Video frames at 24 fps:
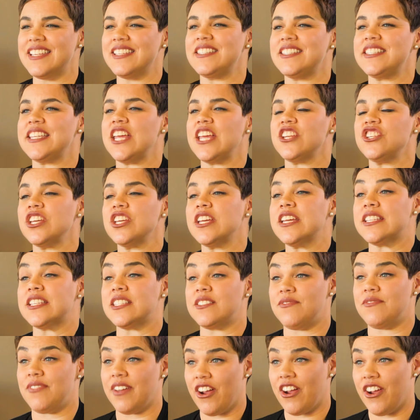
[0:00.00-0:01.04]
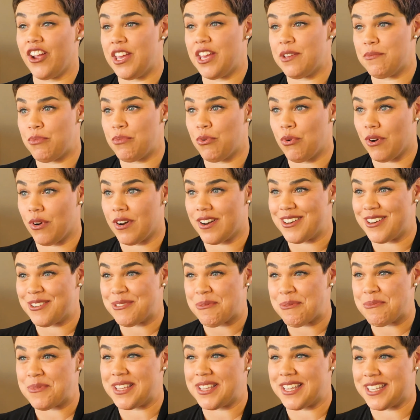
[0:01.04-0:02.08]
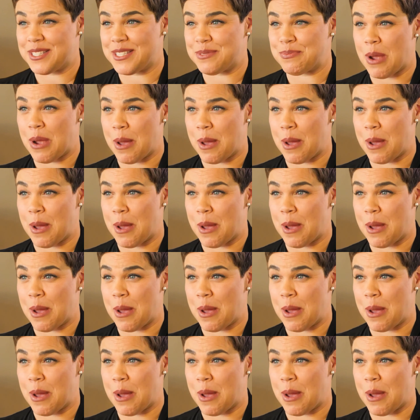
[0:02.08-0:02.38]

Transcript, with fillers: Staging is very important when we list